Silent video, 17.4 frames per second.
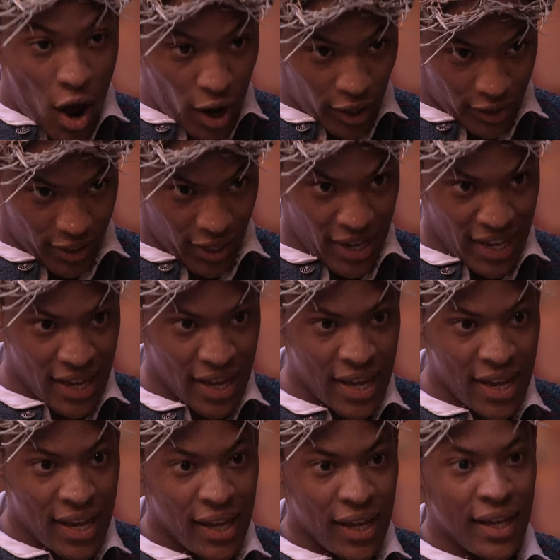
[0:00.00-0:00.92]
not,
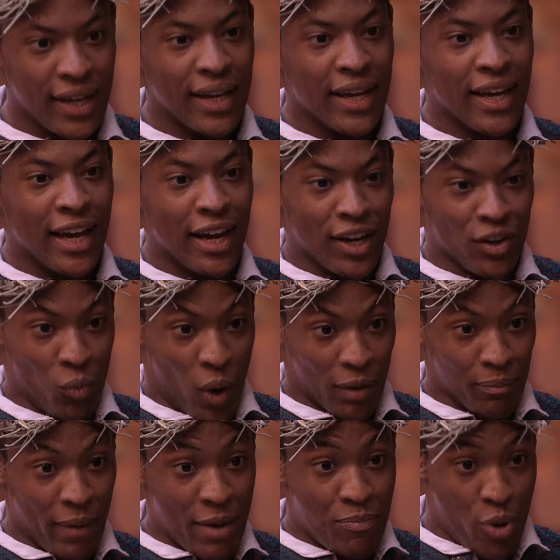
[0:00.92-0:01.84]

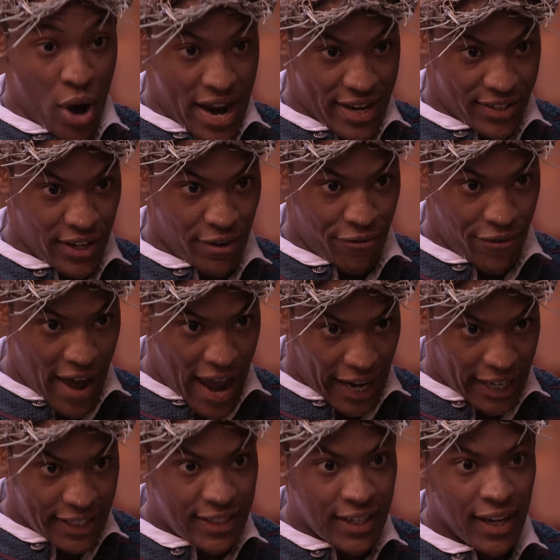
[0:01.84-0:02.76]
while my prayer's
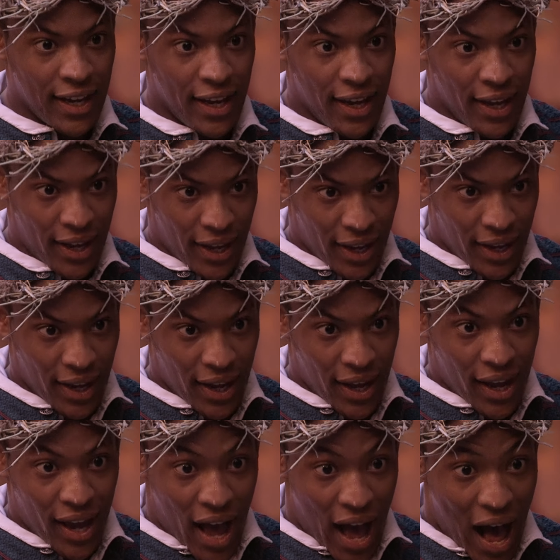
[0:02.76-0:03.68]
effect
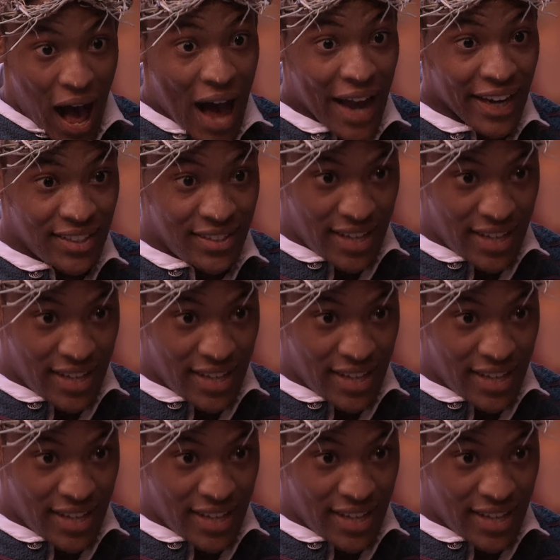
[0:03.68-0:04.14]
I